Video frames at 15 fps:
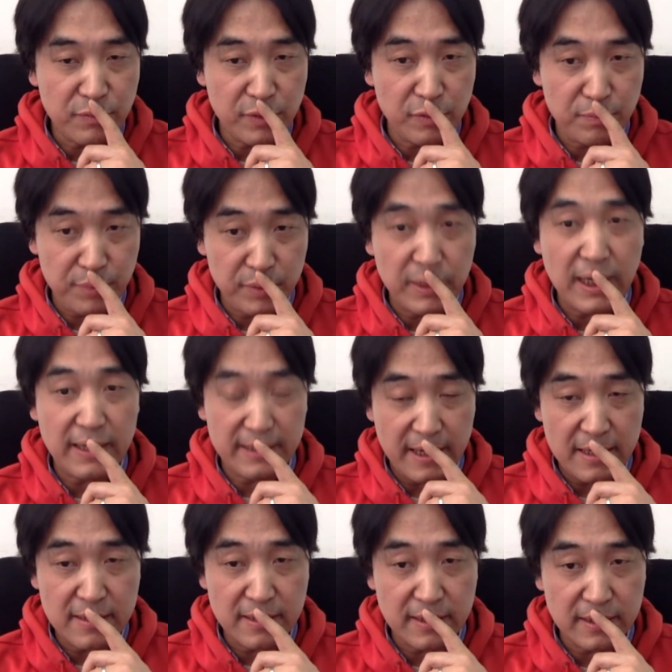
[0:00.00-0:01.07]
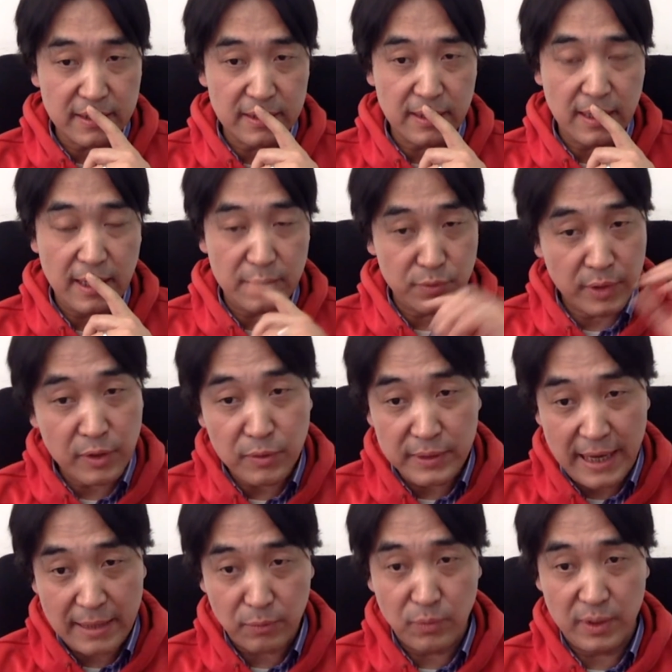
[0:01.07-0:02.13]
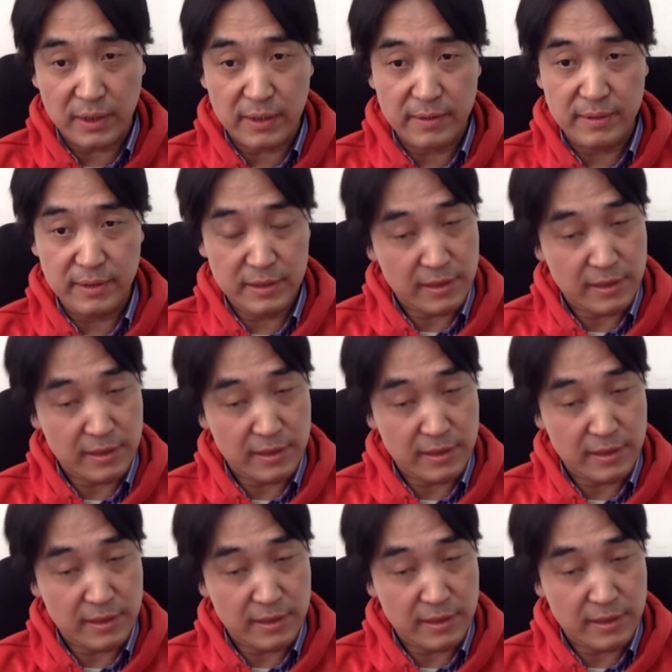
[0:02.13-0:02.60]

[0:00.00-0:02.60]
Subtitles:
we'll build a real network.